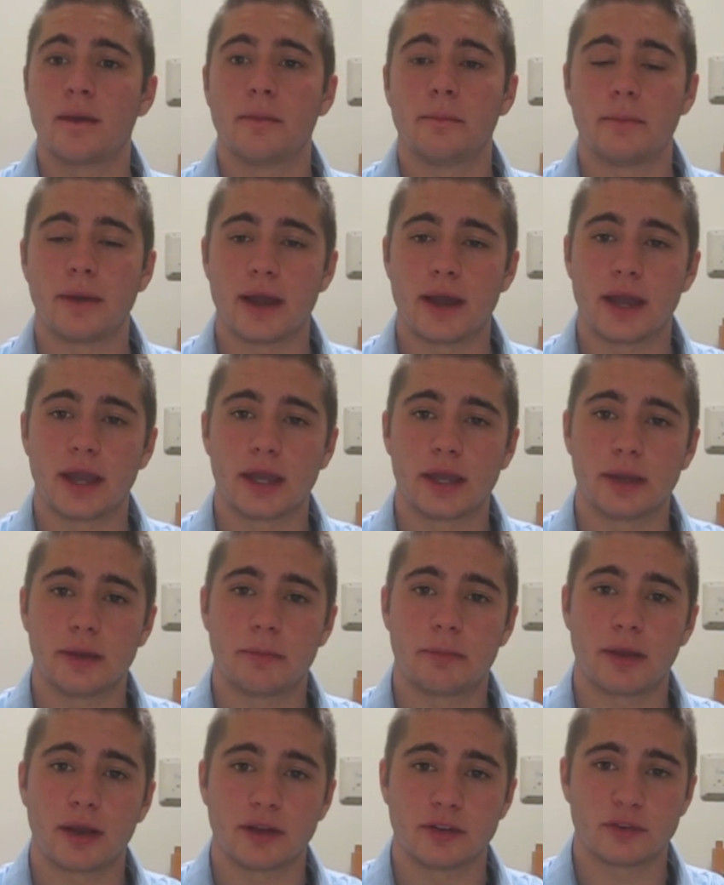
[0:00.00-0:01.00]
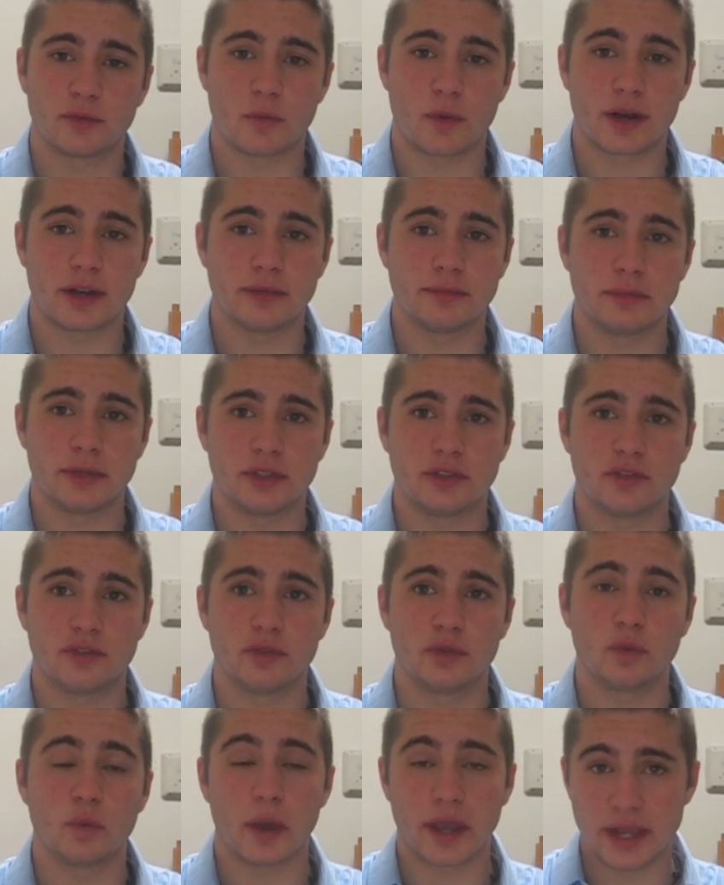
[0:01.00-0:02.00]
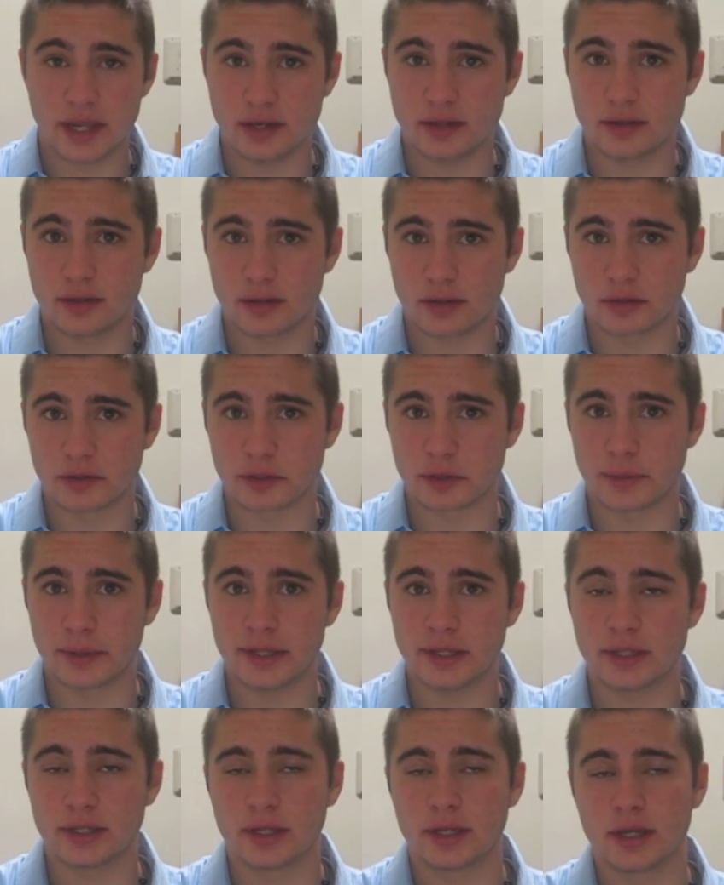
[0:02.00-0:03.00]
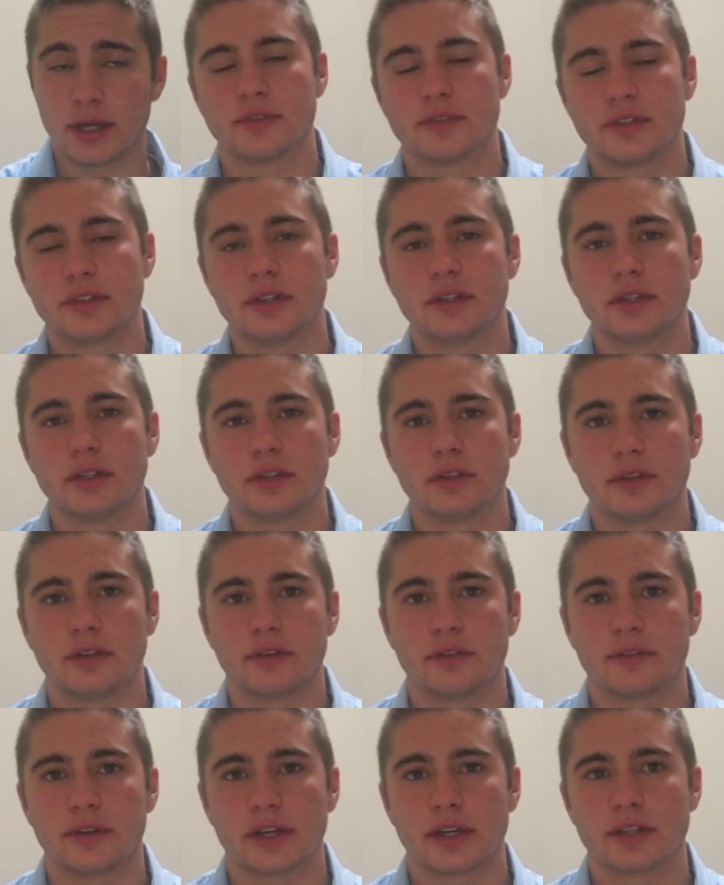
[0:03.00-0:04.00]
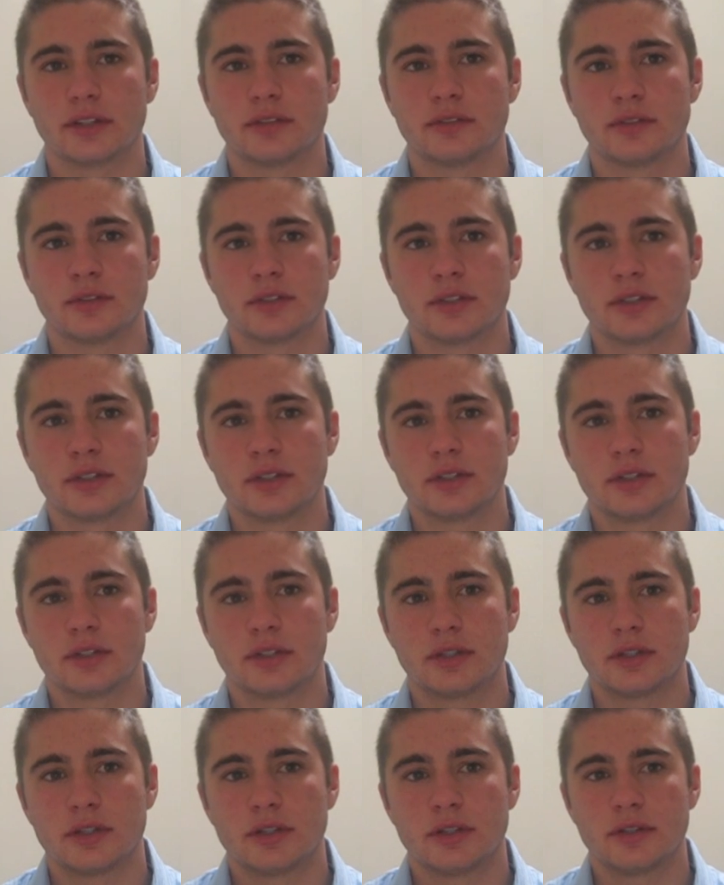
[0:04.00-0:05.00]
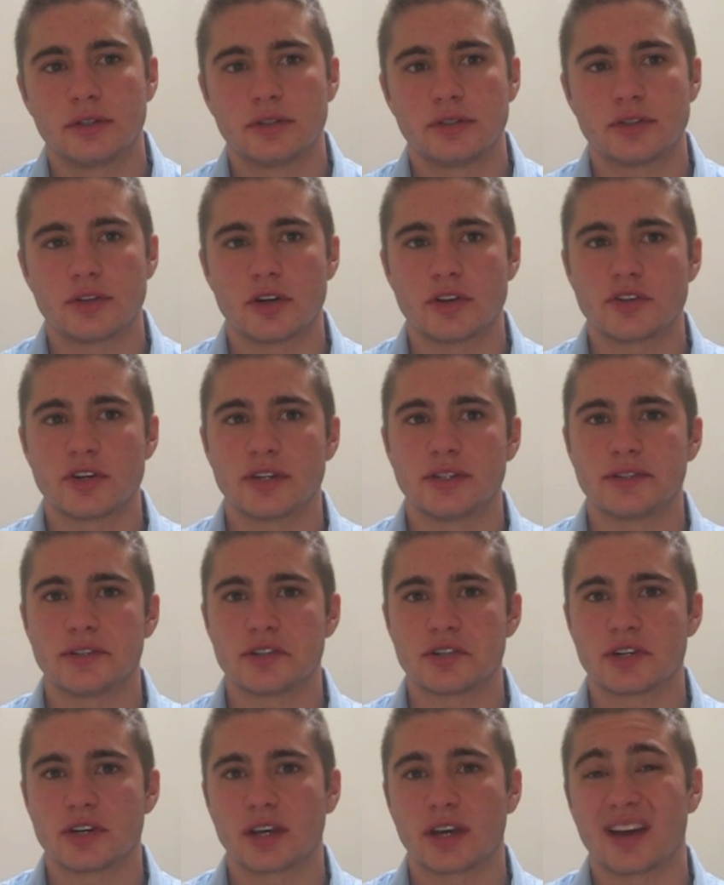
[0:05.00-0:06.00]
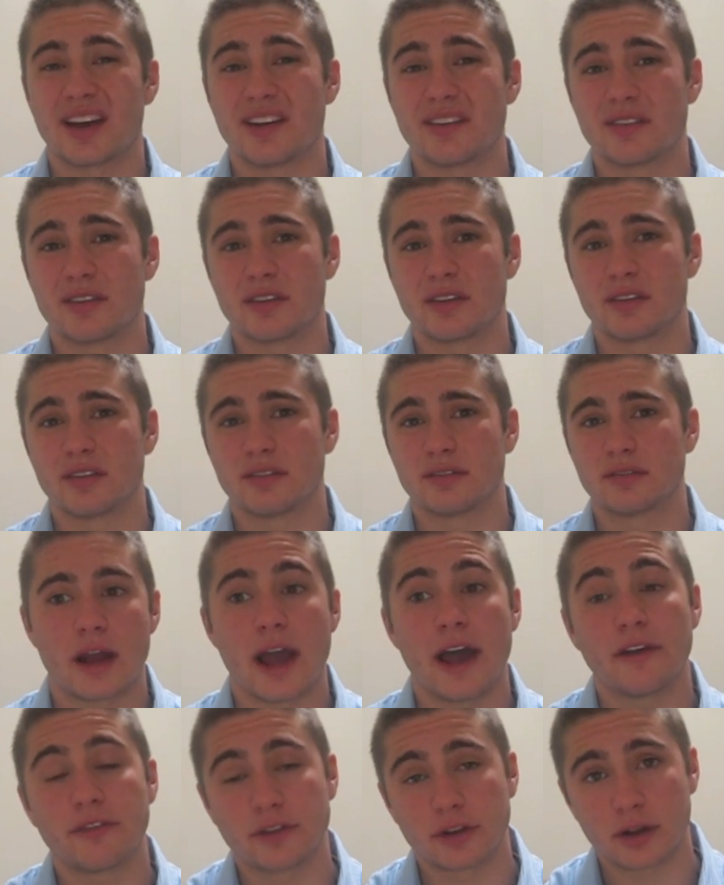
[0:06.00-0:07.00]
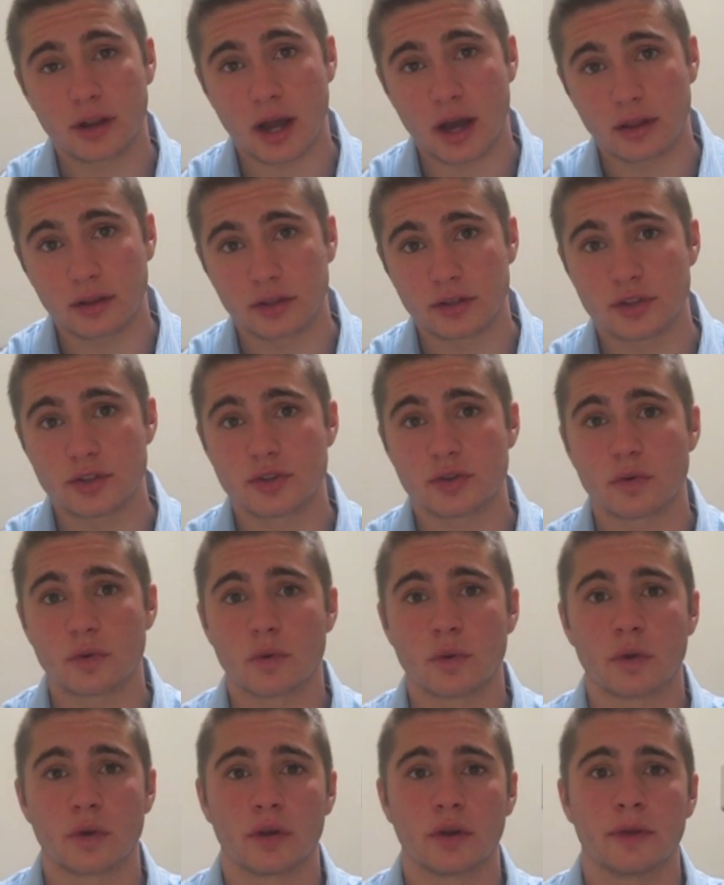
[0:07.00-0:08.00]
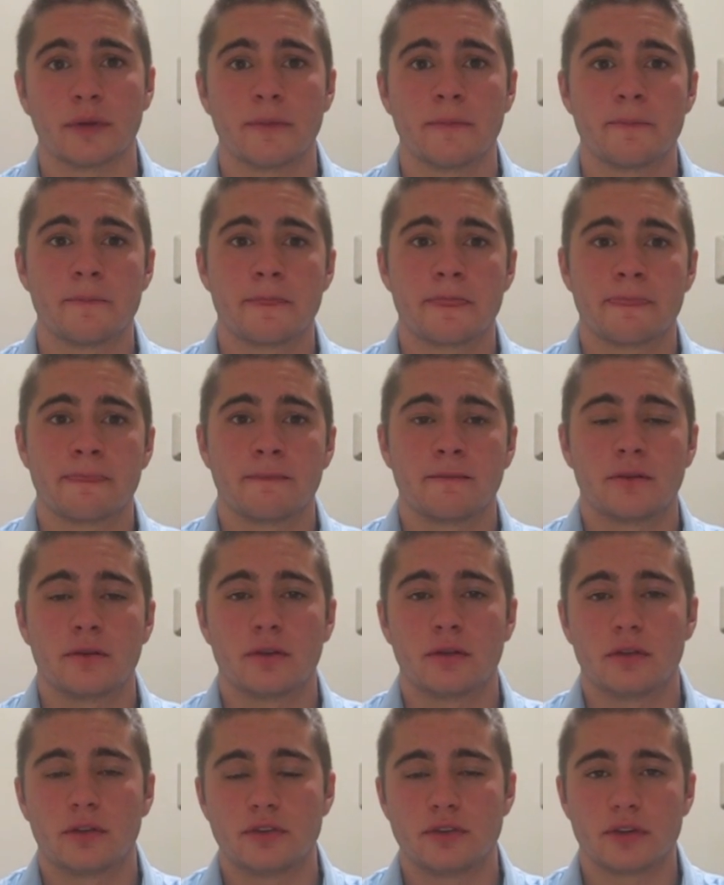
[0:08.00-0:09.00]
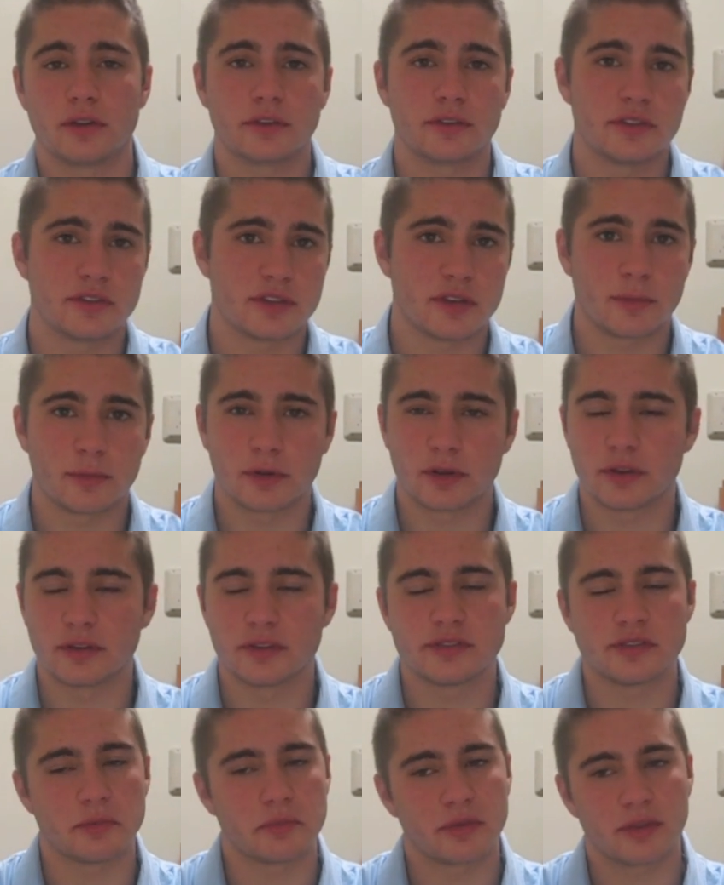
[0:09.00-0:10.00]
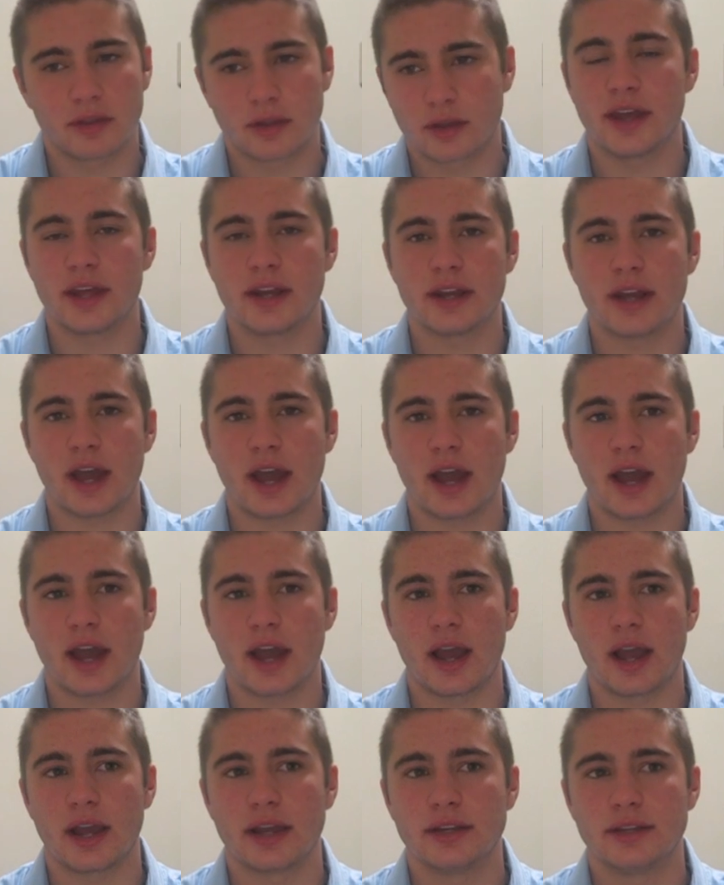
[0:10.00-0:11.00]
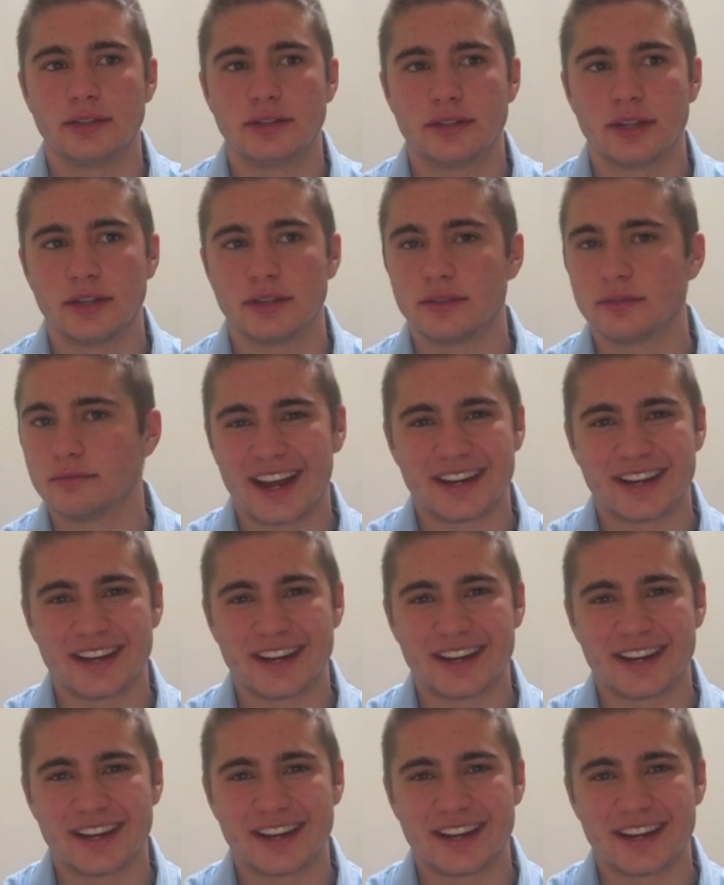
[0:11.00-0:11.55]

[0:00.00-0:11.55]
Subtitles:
my parents wanted me to wait a little bit, see if I could start transitioning either after college or during the summer or something, and I didn't.